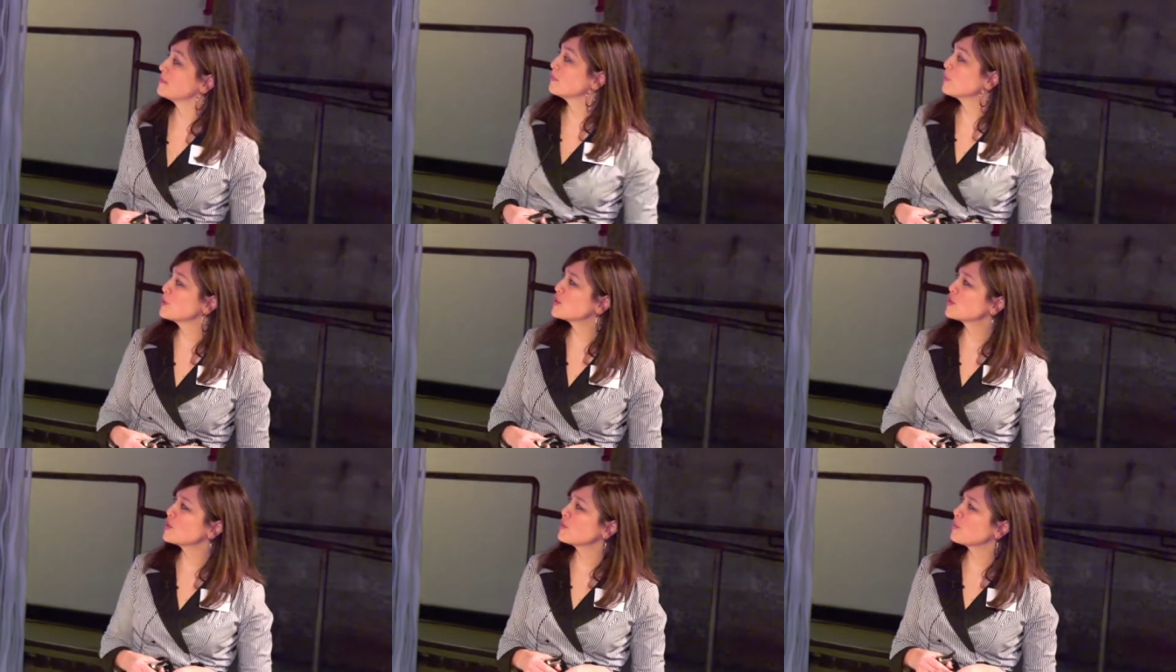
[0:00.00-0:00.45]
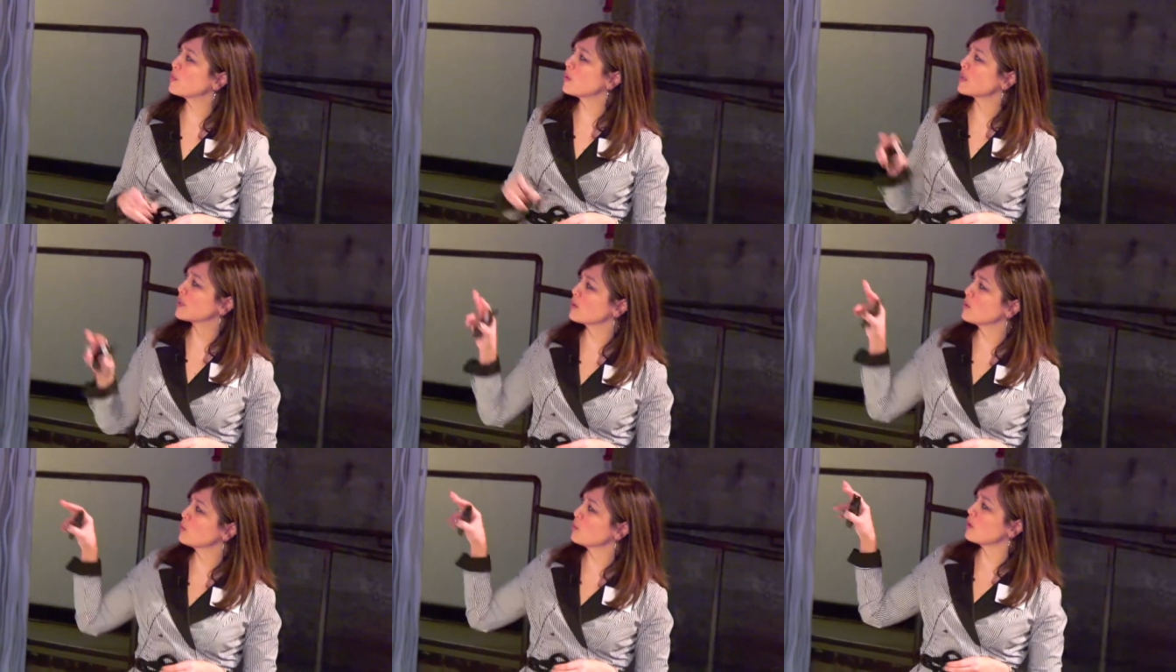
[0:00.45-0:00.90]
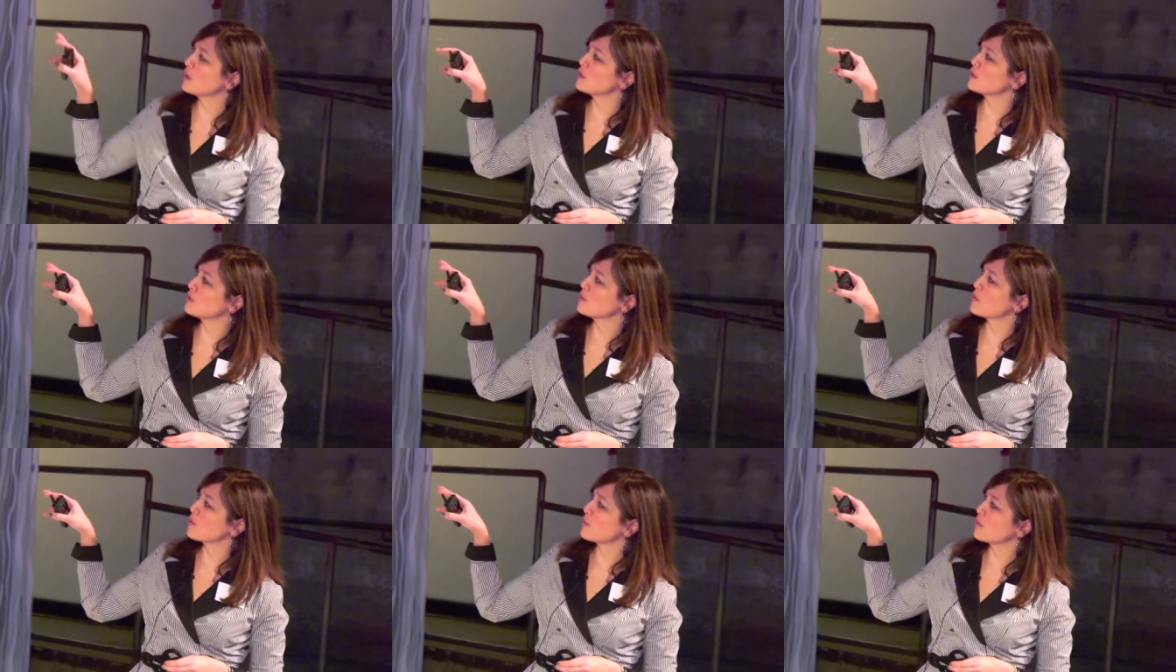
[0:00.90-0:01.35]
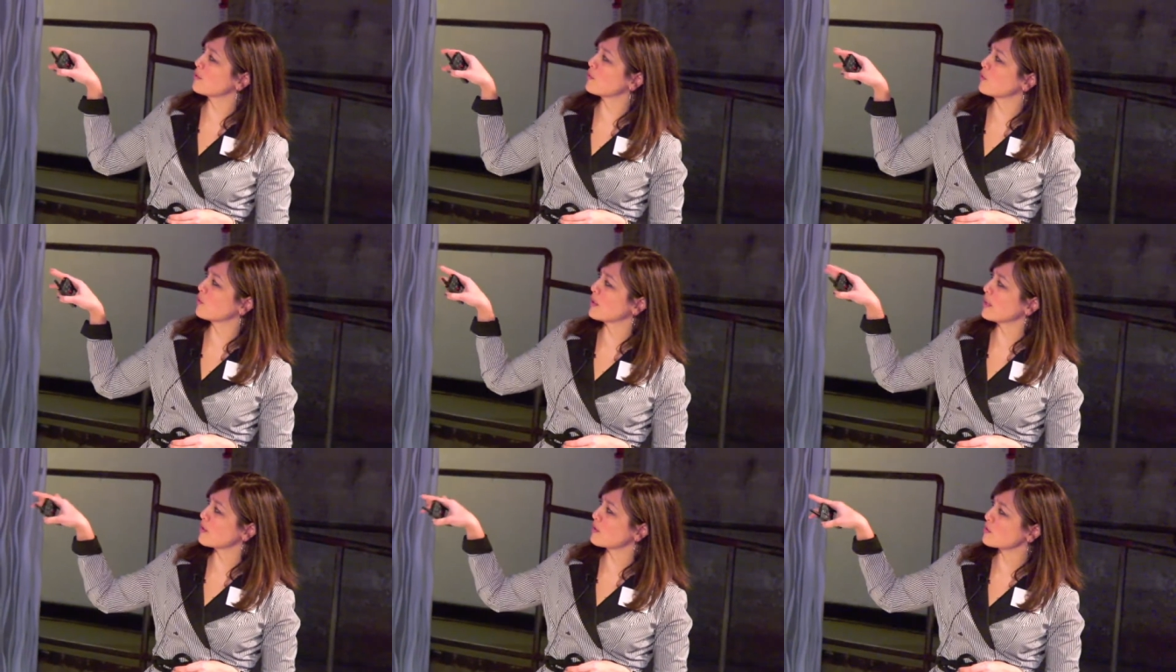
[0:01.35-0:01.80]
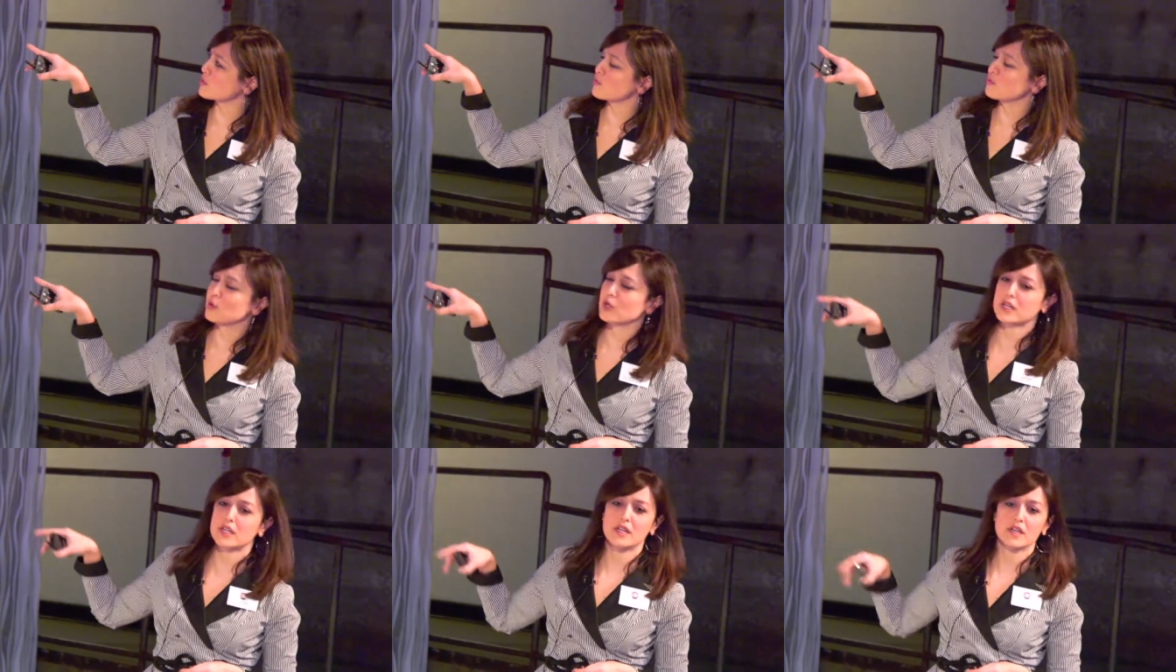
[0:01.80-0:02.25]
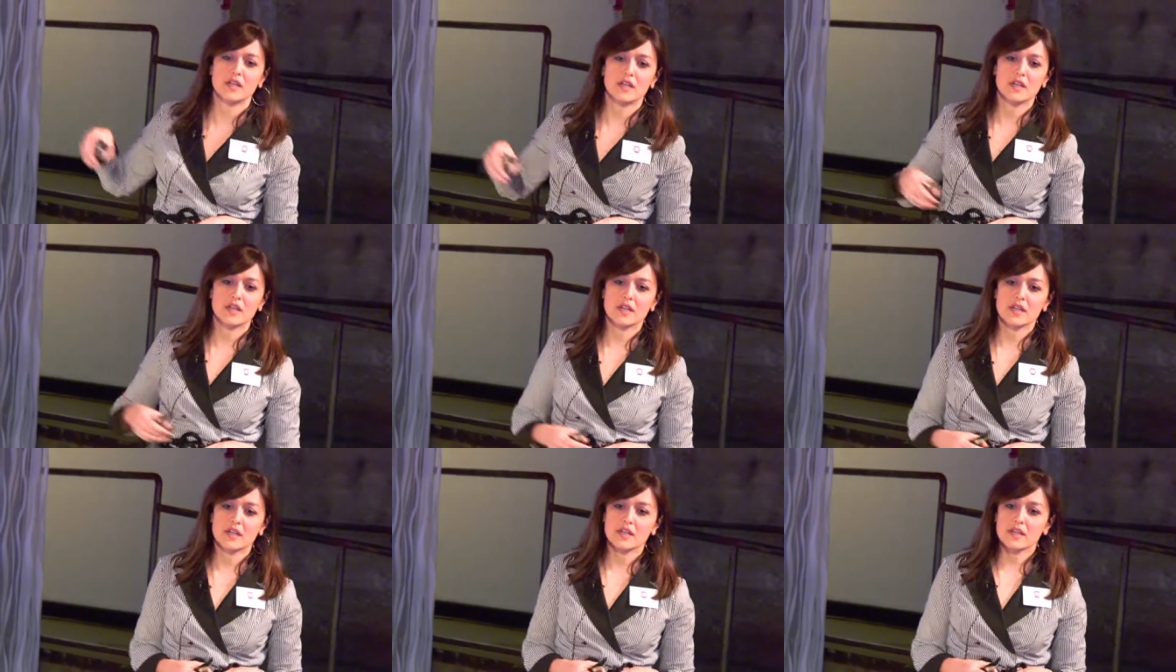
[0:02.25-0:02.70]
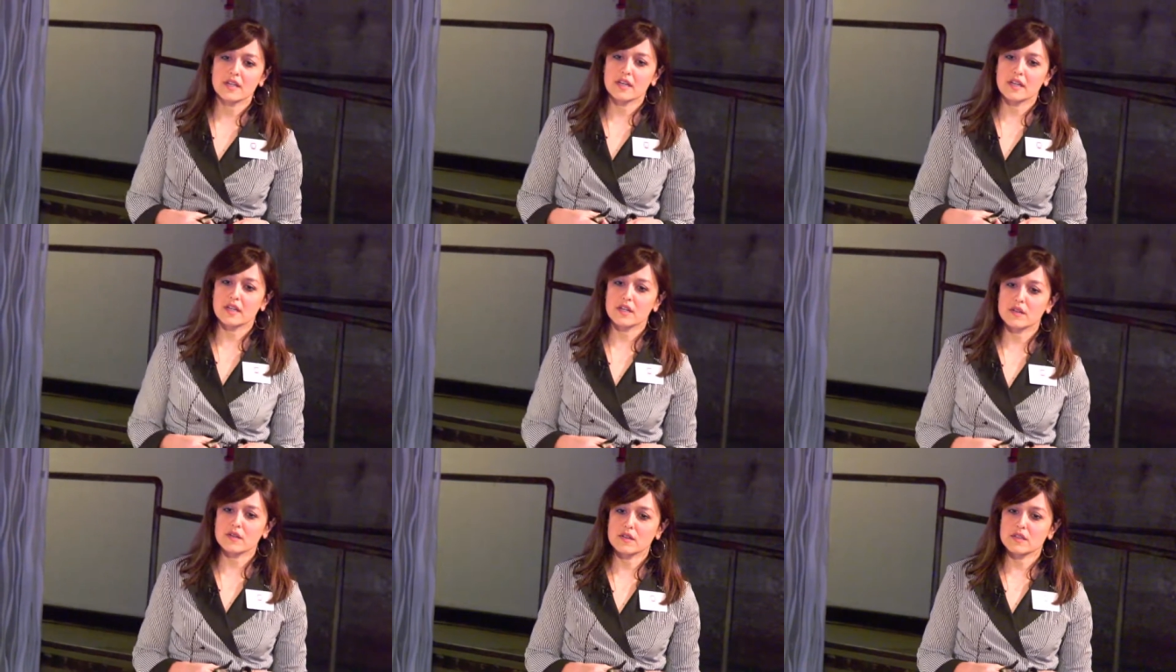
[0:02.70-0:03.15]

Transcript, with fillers: We should have put Q1, 2, 3, 4. Yeah, there's four. Yeah.